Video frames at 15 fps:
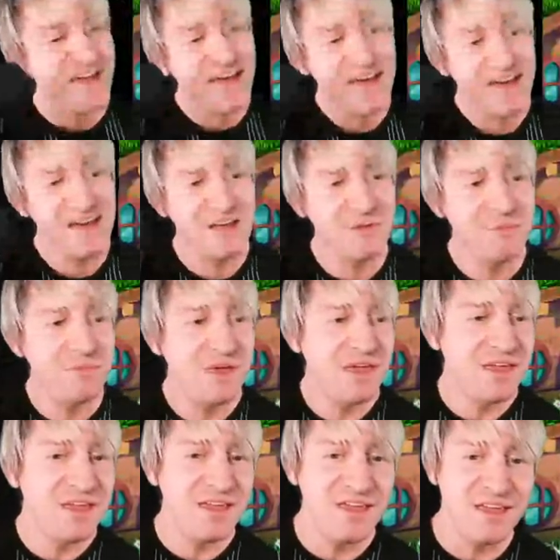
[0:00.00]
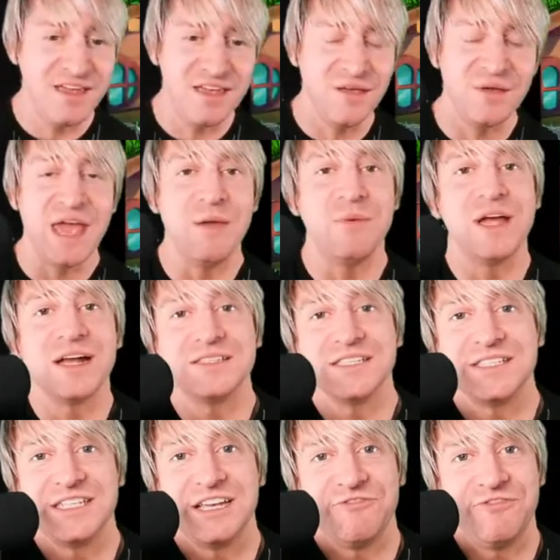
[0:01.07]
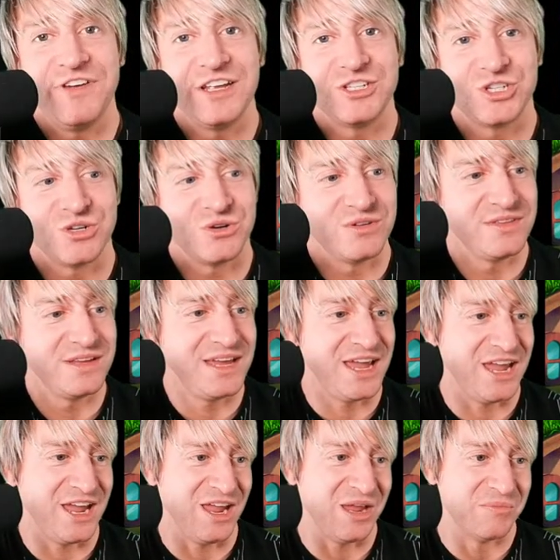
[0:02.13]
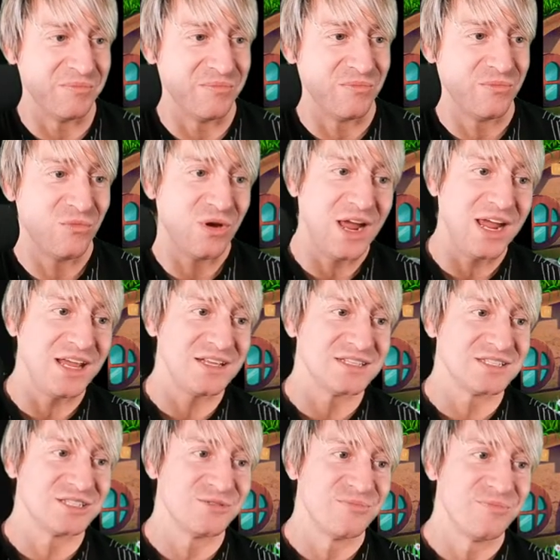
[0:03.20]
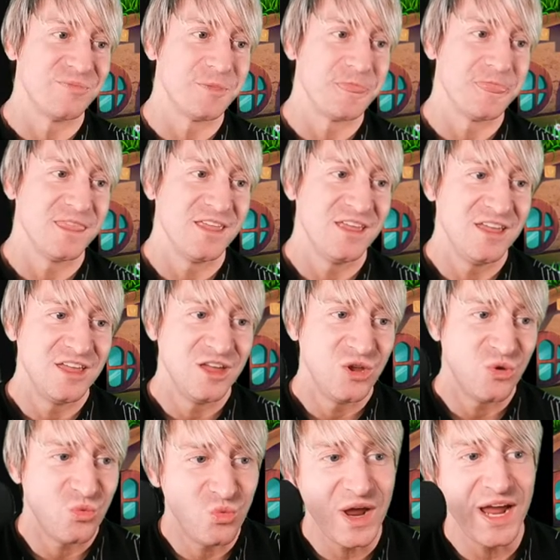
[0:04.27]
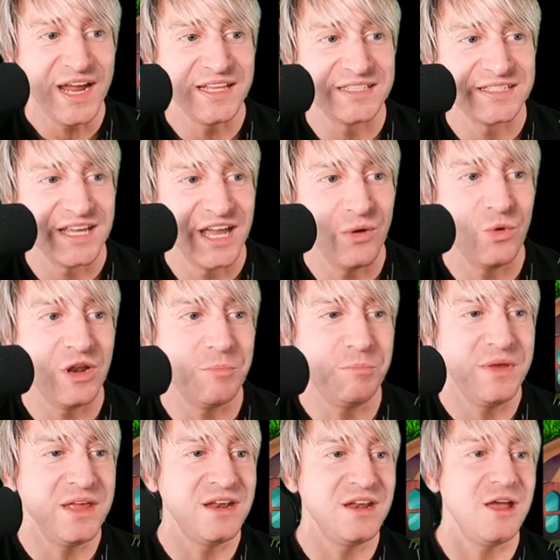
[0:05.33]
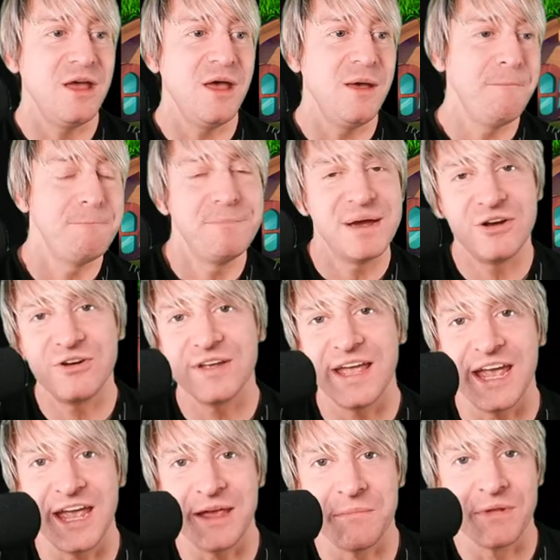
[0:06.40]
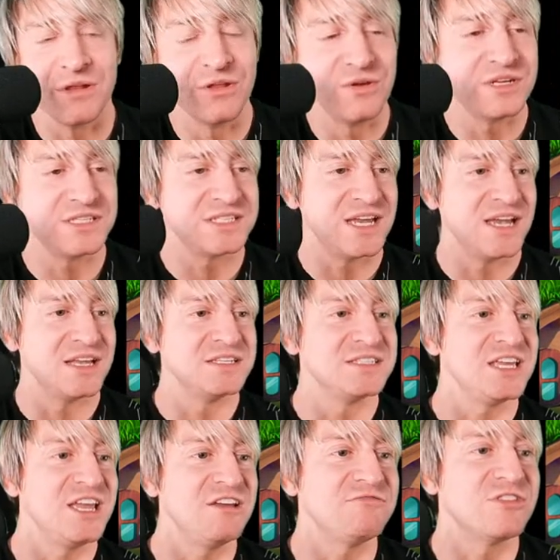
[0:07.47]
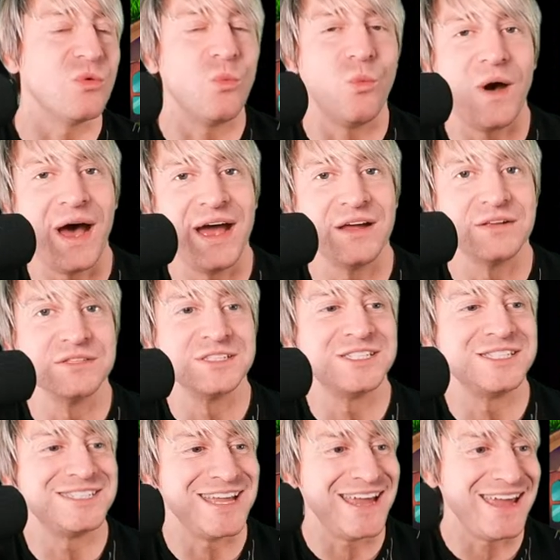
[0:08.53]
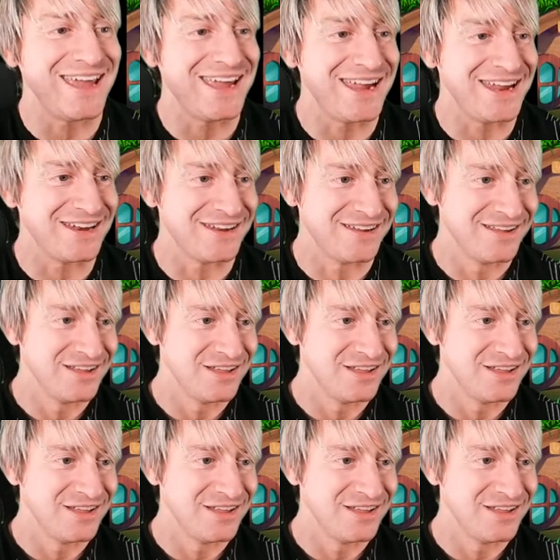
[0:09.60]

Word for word: I'll be. Hey, we got to see a feature on the game, right? Right? It would have been a better game, Luna says, if the wild stayed.